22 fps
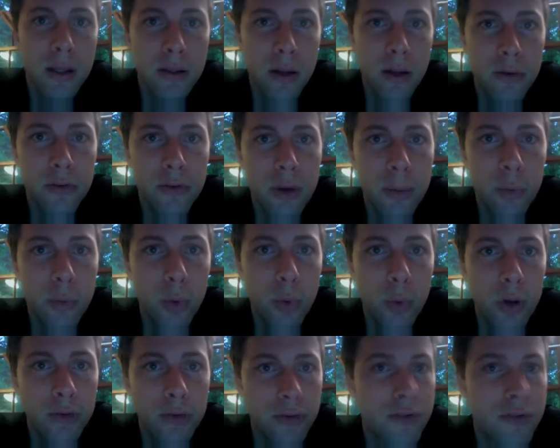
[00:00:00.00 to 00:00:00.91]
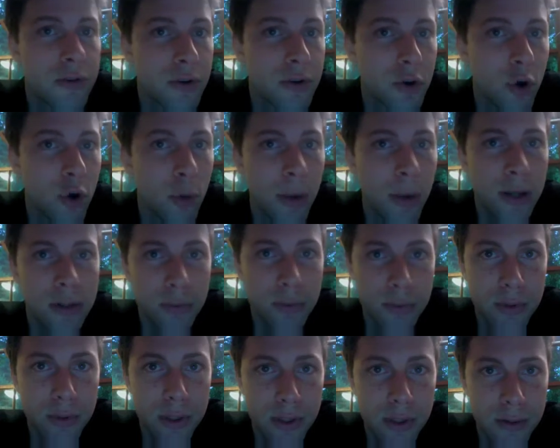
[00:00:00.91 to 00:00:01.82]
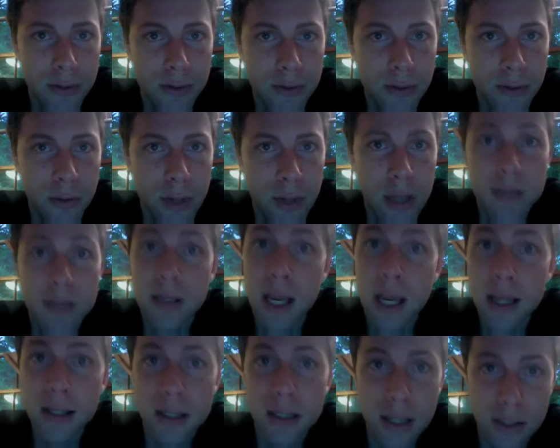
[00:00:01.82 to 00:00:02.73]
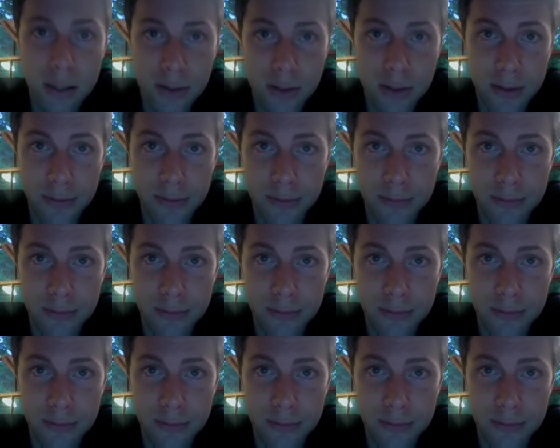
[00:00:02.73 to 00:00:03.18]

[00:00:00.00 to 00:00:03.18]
There's a number of ways that you can go about doing this, okay? Take the initiative.